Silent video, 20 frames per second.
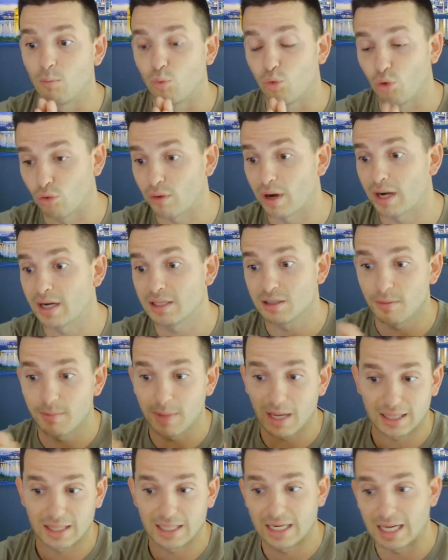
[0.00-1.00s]
We're ready to
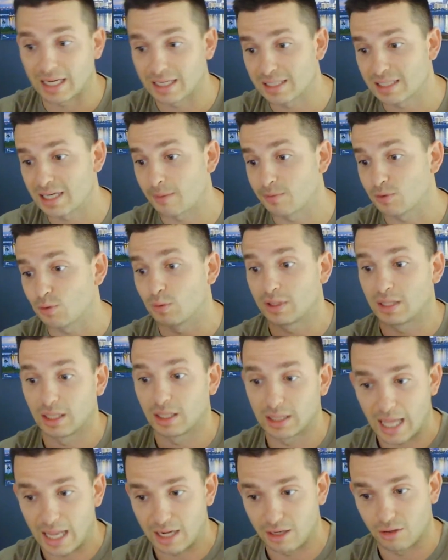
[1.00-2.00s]
make the next steps with the
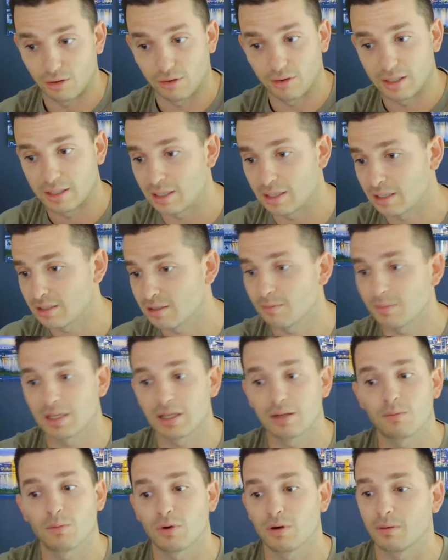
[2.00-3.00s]
lender. It doesn't
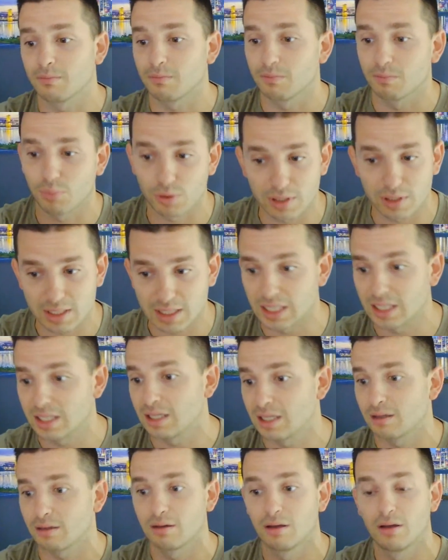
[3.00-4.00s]
mean we're
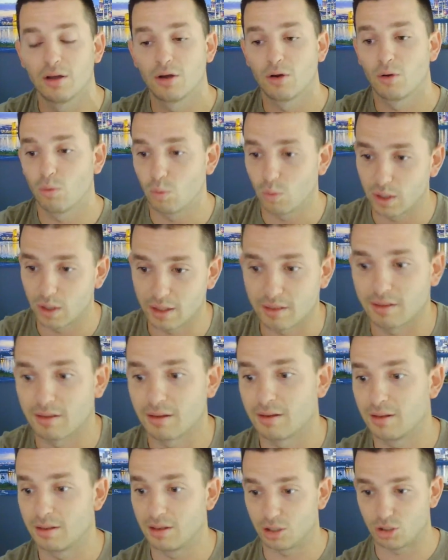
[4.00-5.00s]
proceeding with
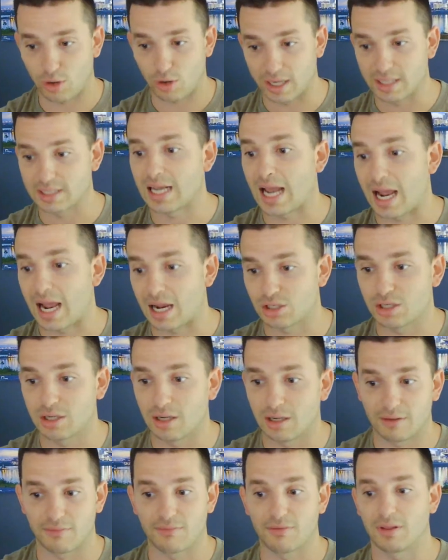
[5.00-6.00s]
the
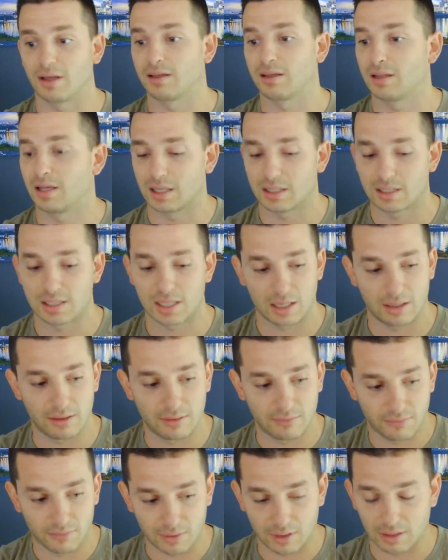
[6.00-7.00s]
transaction. If like I said,
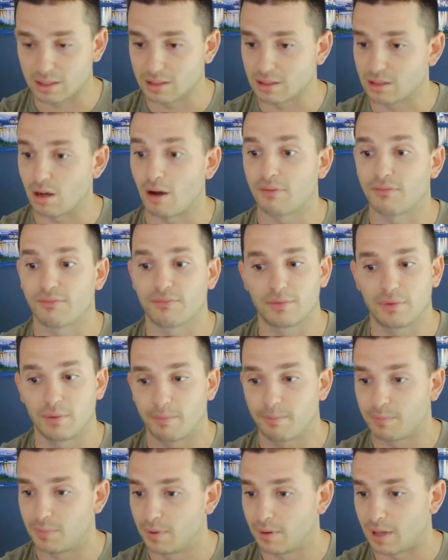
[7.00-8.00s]
if
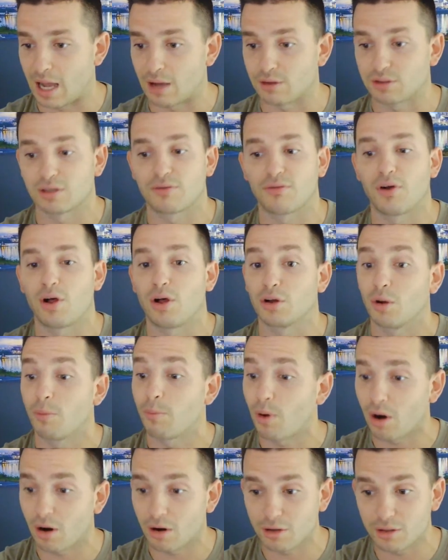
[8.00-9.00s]
the house is falling
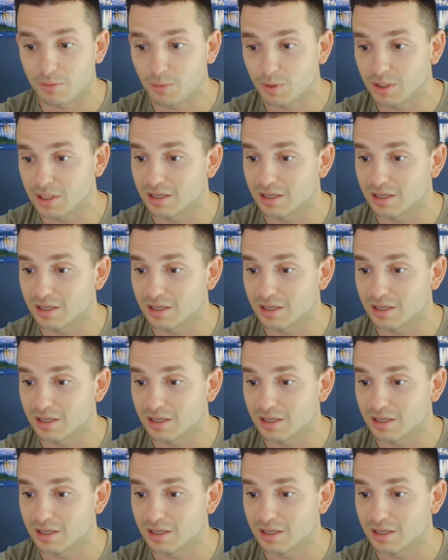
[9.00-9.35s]
apart, we did